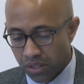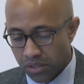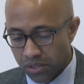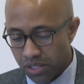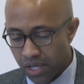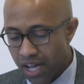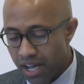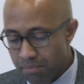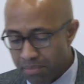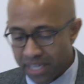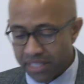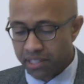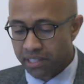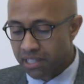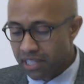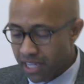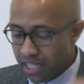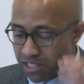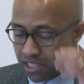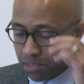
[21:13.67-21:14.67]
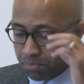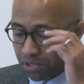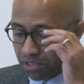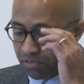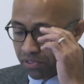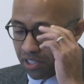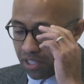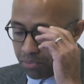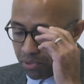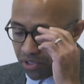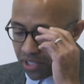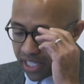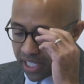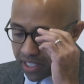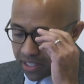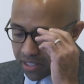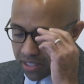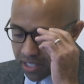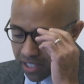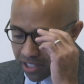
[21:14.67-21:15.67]
So how might the concept of
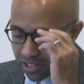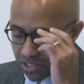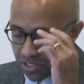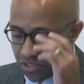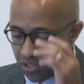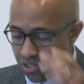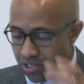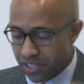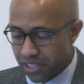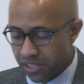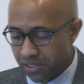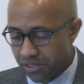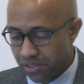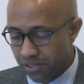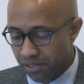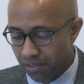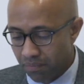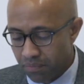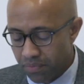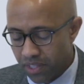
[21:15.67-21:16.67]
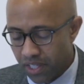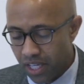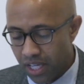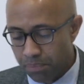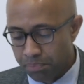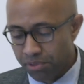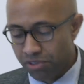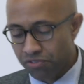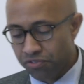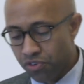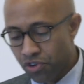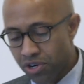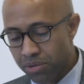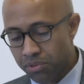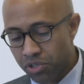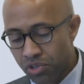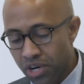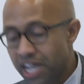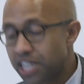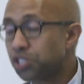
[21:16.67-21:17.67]
liberated territories help
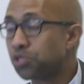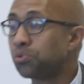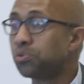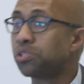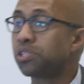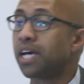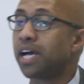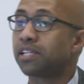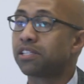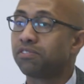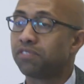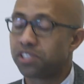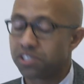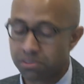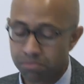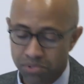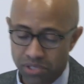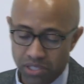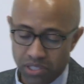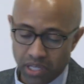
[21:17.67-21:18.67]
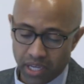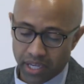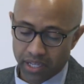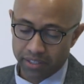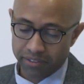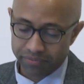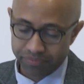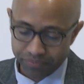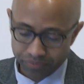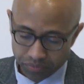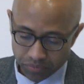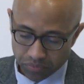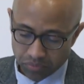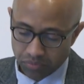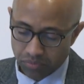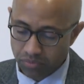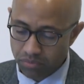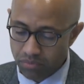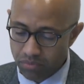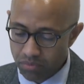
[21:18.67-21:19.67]
inform grassroots activism today?
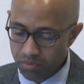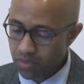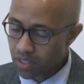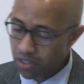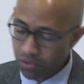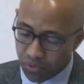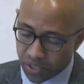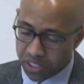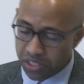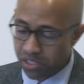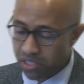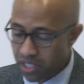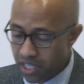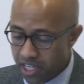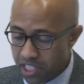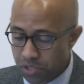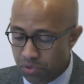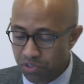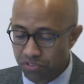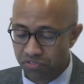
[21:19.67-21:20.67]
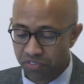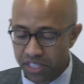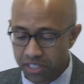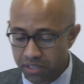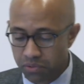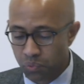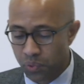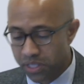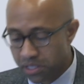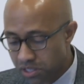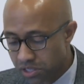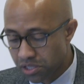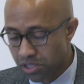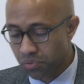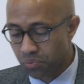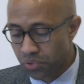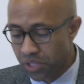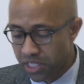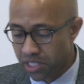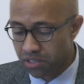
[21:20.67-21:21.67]
In recent years, we've witnessed
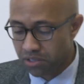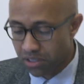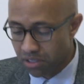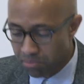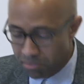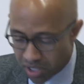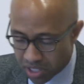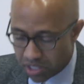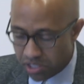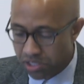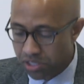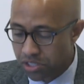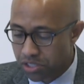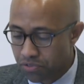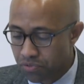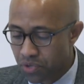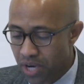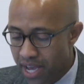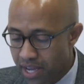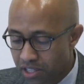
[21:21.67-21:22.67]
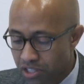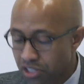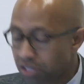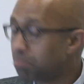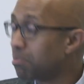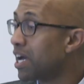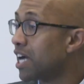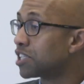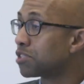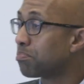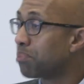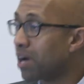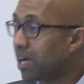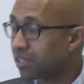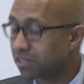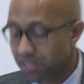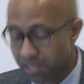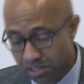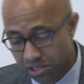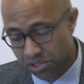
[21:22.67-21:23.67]
the re-emergence of radical mass
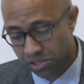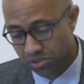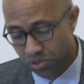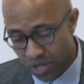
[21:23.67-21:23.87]
politics.